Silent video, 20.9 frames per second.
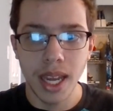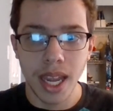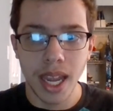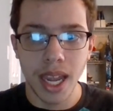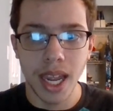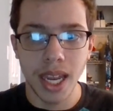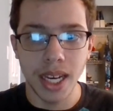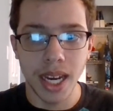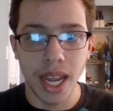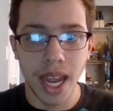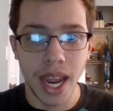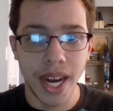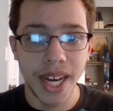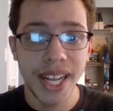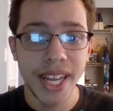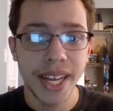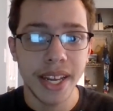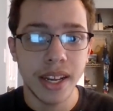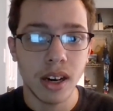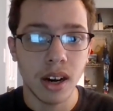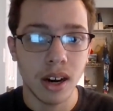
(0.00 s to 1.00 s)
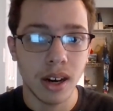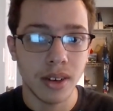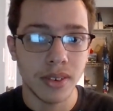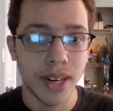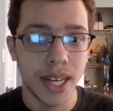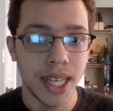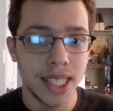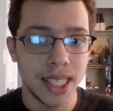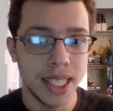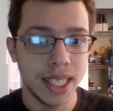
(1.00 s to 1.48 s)
in any kart
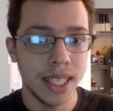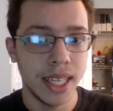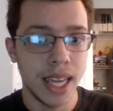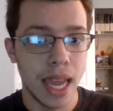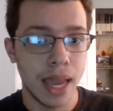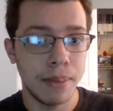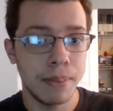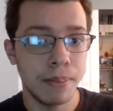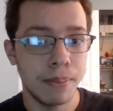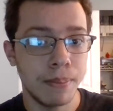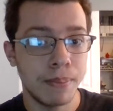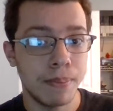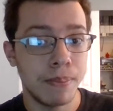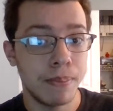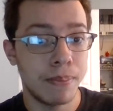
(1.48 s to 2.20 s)
racing game